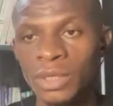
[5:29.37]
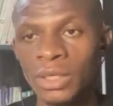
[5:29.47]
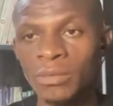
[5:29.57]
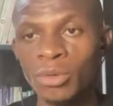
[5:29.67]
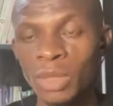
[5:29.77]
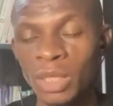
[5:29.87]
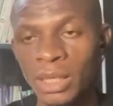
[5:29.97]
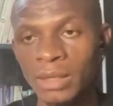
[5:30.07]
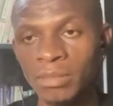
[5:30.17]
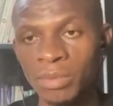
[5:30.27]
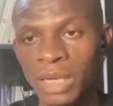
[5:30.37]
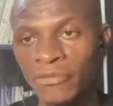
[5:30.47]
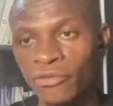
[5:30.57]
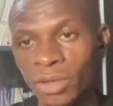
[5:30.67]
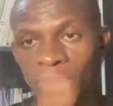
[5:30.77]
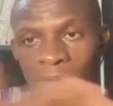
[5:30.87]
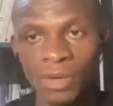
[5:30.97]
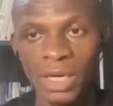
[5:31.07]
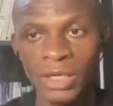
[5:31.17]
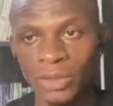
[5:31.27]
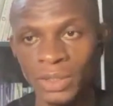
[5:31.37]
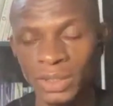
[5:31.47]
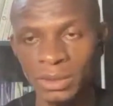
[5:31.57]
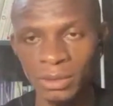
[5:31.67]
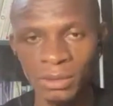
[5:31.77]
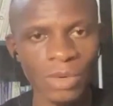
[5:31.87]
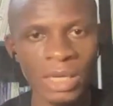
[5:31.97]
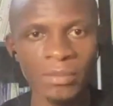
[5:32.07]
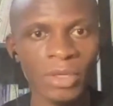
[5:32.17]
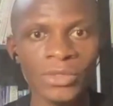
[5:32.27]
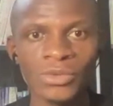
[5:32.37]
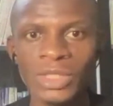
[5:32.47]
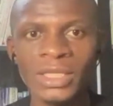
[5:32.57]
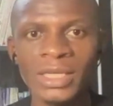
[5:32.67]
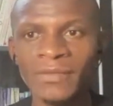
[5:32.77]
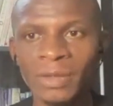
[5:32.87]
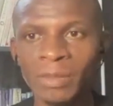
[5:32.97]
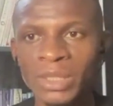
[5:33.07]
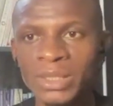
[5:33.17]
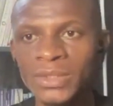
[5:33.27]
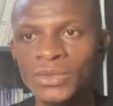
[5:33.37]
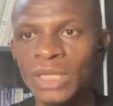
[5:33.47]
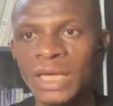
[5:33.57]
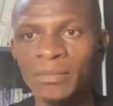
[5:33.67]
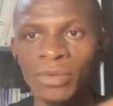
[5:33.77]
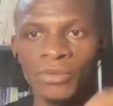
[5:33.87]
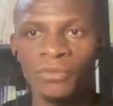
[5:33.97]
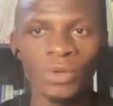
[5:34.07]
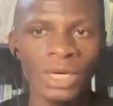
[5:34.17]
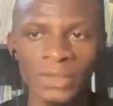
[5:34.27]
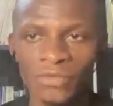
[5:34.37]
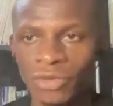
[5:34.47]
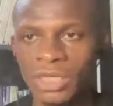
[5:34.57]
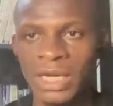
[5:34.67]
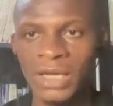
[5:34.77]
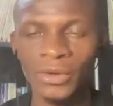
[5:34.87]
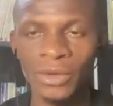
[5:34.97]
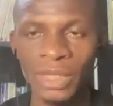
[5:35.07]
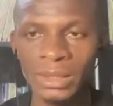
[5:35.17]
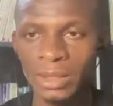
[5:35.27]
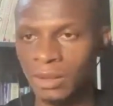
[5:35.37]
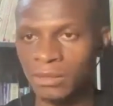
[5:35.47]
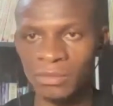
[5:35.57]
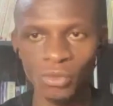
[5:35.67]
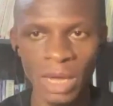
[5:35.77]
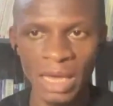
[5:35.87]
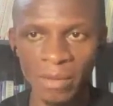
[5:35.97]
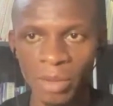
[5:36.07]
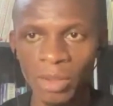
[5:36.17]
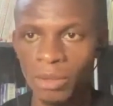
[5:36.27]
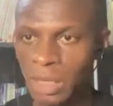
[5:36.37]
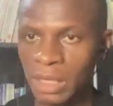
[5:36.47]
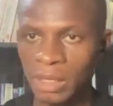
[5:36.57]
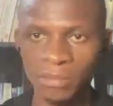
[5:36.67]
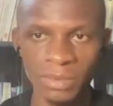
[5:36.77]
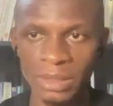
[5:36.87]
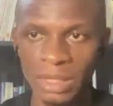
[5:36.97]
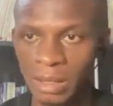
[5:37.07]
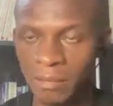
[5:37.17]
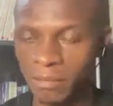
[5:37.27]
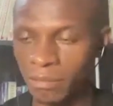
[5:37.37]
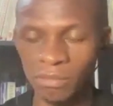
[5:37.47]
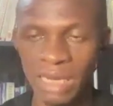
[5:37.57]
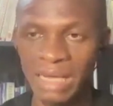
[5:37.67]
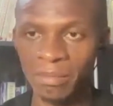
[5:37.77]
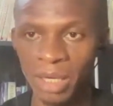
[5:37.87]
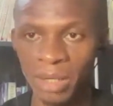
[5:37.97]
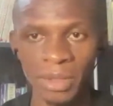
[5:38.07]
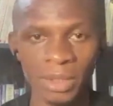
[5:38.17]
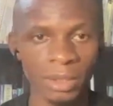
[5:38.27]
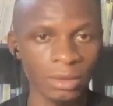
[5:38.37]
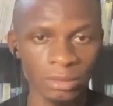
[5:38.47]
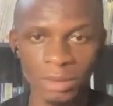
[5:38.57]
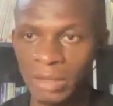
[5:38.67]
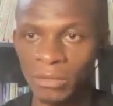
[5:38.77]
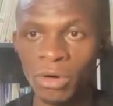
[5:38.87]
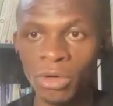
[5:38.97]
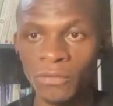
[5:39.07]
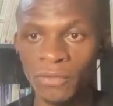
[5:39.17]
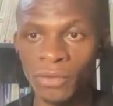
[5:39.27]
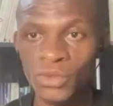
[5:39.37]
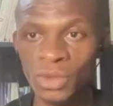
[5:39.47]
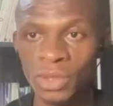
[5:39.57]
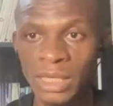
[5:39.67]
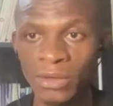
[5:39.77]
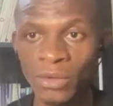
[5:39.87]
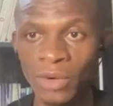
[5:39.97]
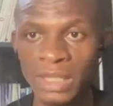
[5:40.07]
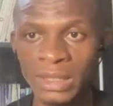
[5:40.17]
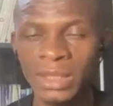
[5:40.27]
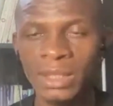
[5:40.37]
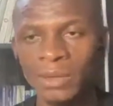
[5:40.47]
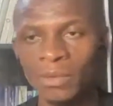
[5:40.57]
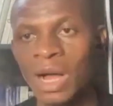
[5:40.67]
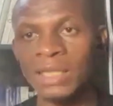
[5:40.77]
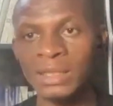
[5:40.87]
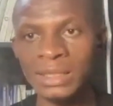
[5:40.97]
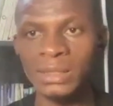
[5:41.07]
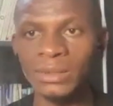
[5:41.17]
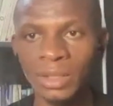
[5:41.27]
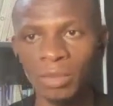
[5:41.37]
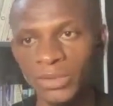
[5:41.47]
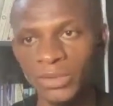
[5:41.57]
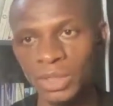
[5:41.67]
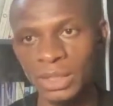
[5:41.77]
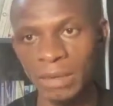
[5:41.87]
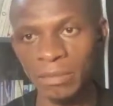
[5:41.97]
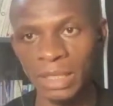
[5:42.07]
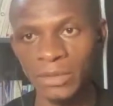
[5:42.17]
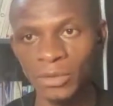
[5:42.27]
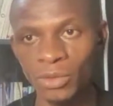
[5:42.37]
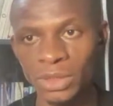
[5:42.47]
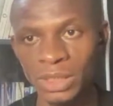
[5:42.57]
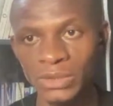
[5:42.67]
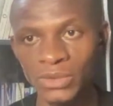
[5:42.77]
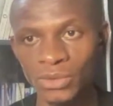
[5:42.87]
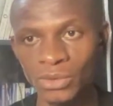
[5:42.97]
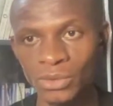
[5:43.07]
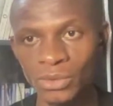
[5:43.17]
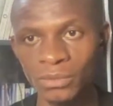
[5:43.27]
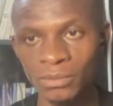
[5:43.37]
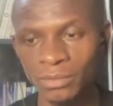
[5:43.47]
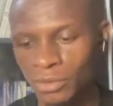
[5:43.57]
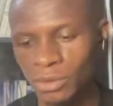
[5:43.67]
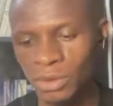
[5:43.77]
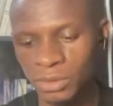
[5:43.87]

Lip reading: a mobile app, Android or iOS. Why? Because we didn't have capacity to like build for Android, iOS, web, BlackBerry, and all of those other OS, while still keeping to the timeline you wanted to do. So